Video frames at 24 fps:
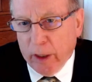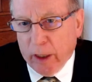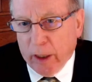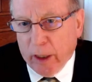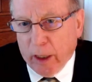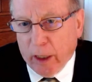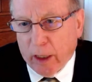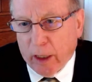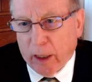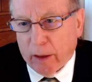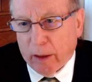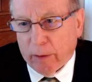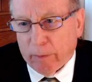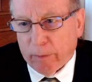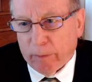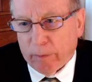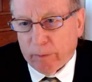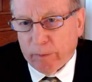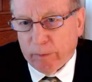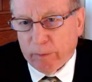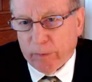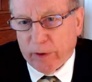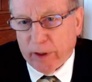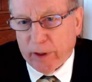Um,
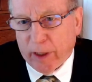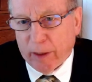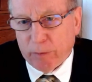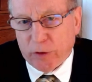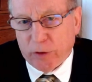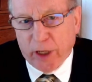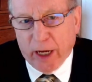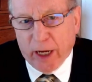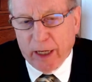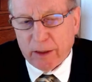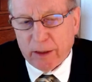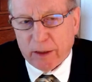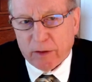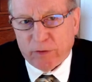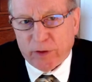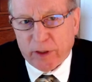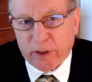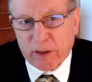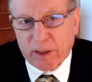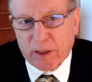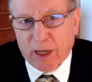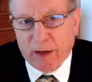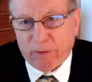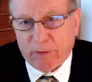the objective
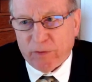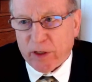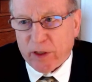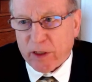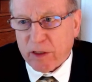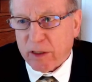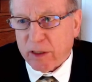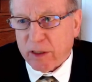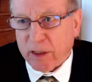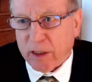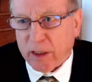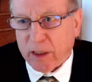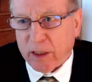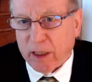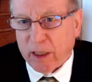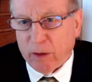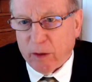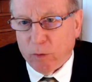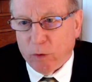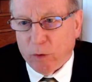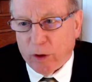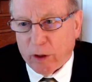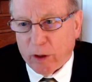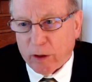is obviously they
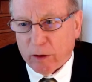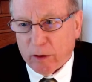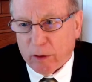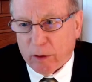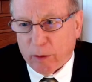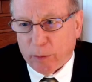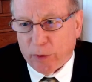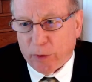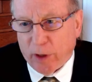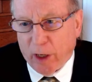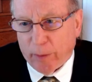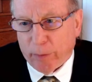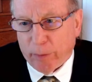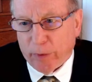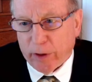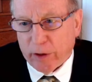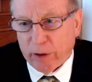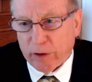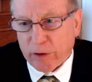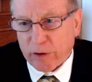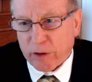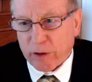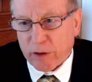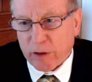want the
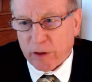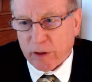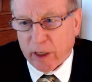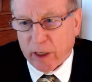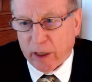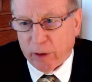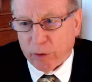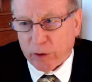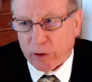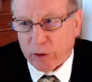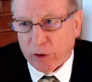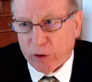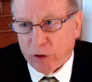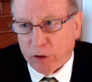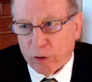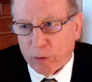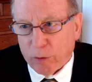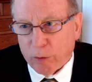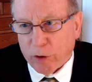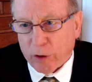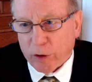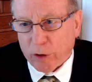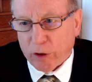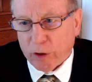properties to stay with the
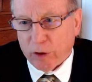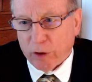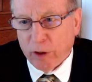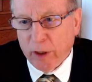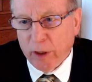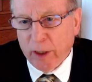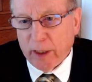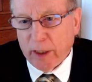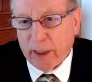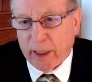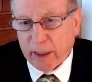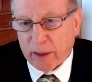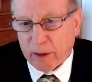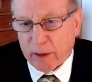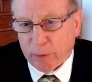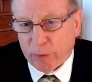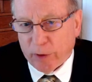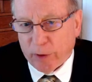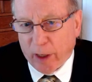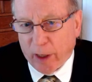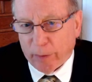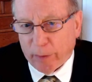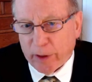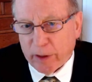homeowner, get the
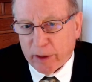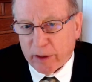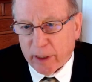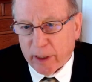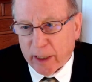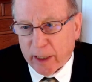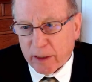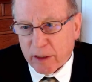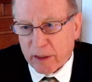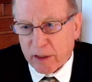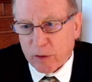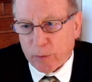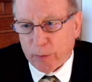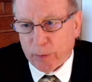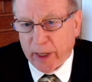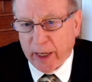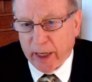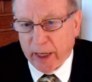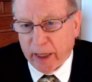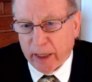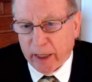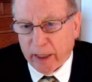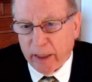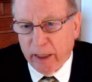property taxes
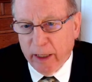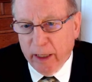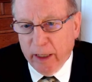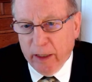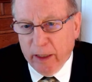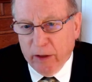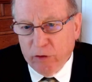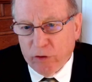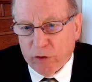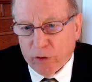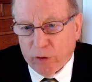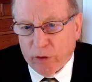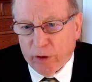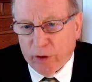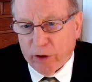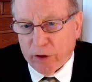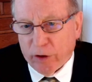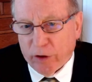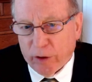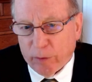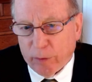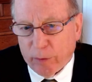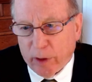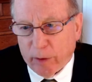paid. So they're
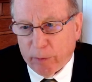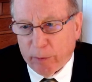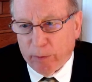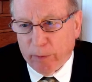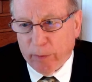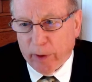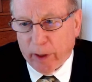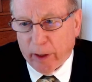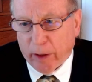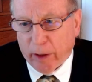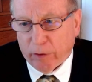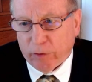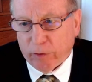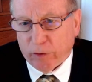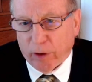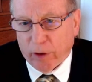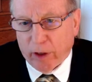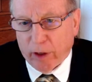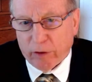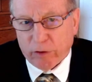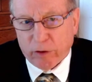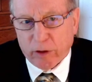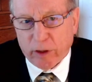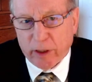going to be as,
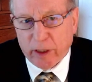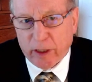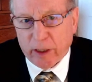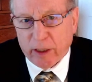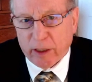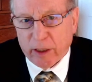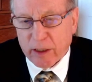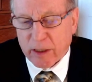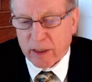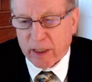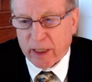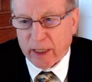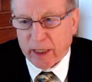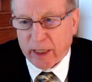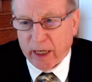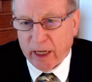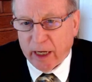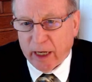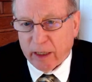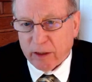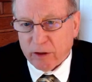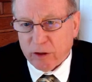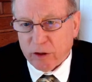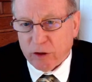as lenient as they
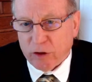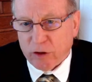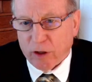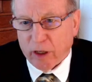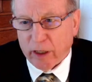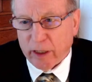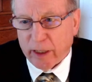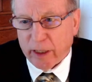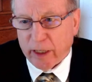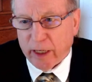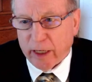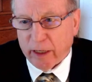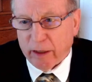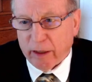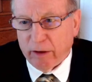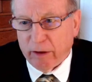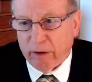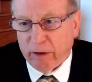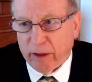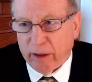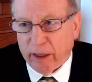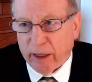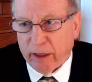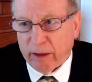can to try to get
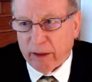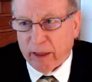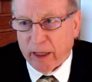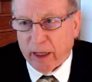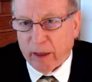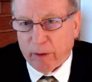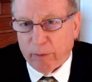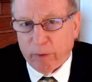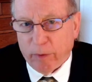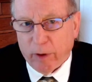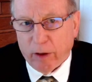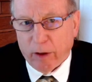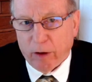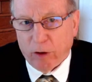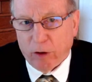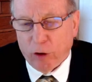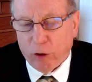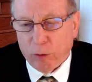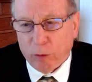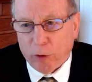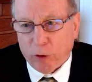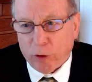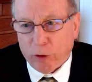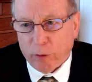get that uh,
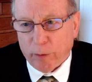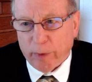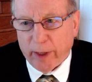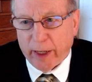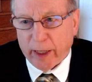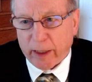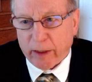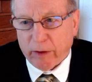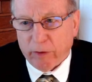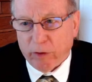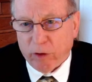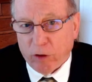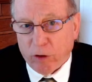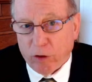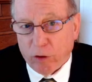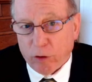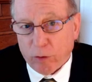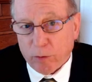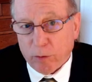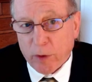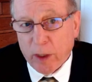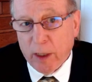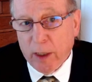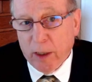homeowner back in the
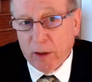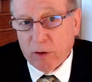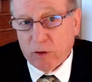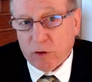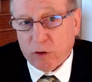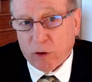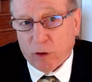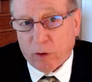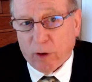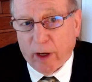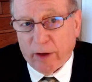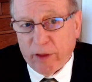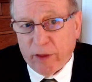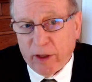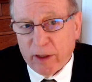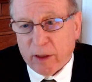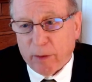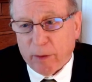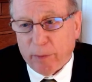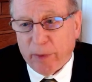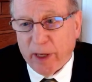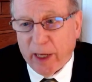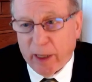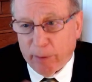home. So I think the
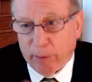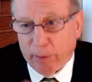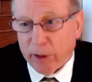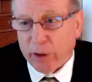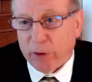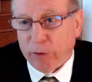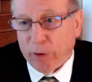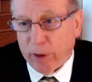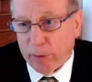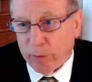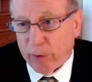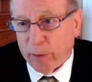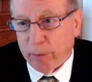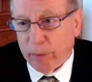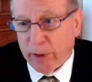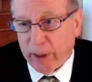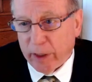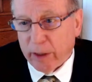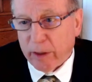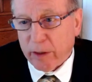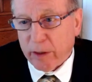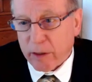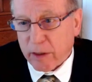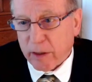payment agreement
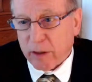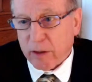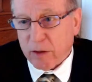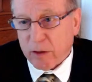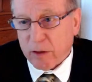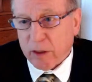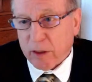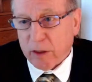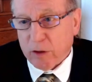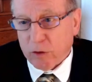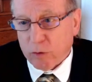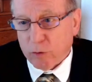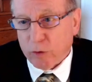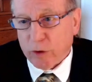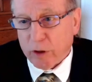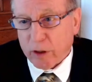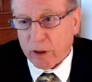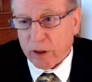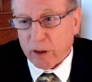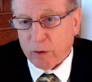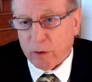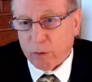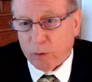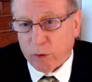piece is is
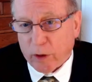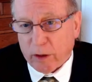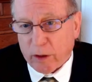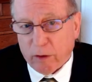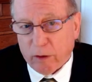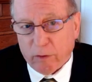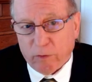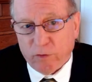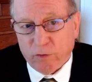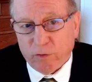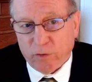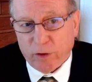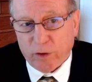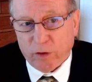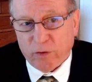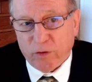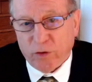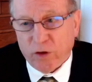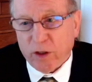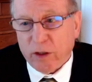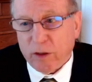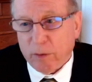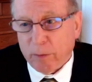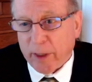really what the the
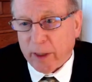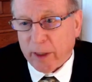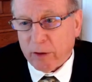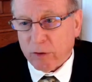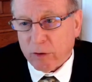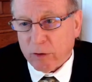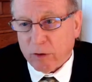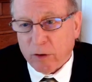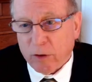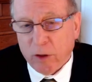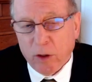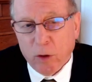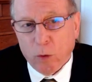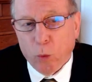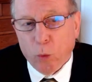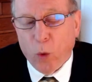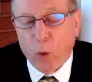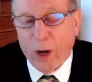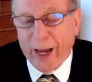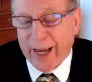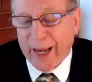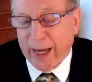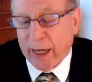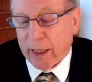fundamental
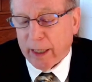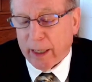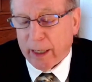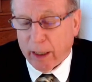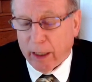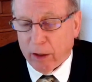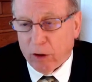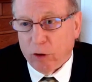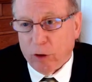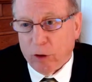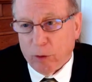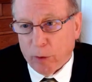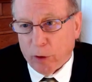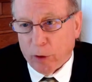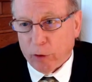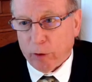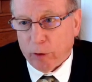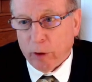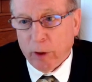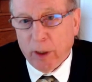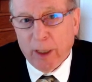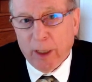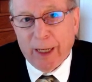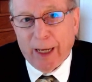way to get a
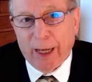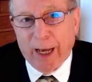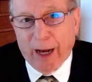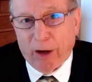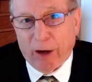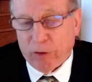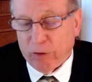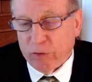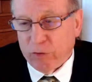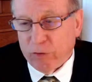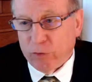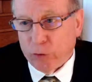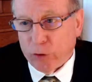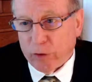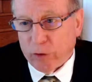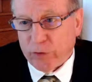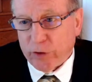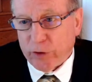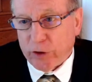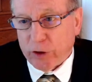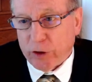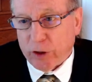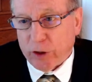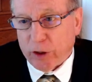homeowner out of
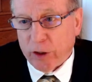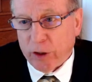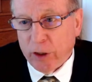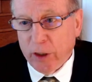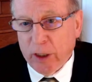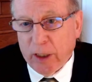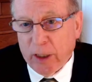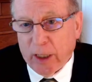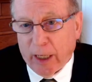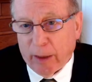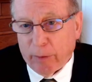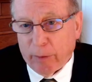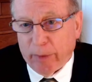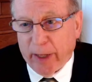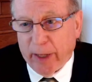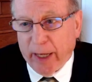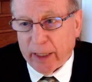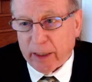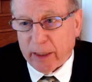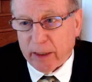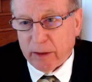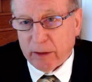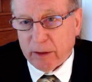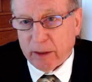forfeiture and
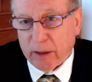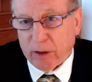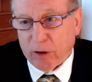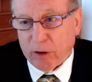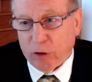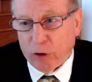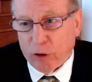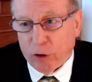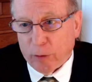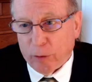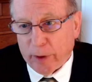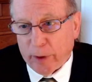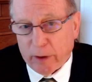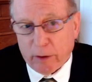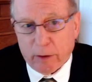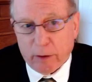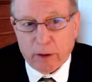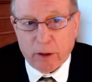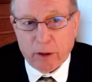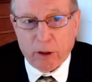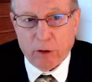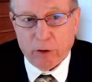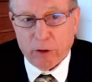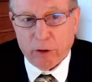back into their home and
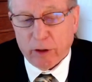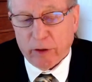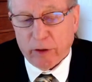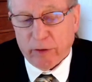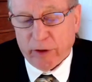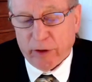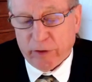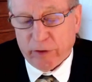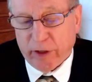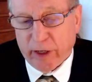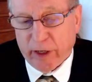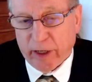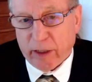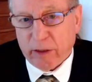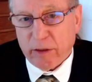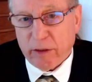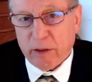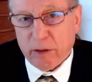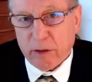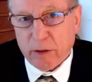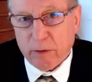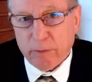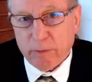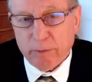current on their
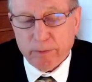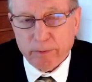taxes.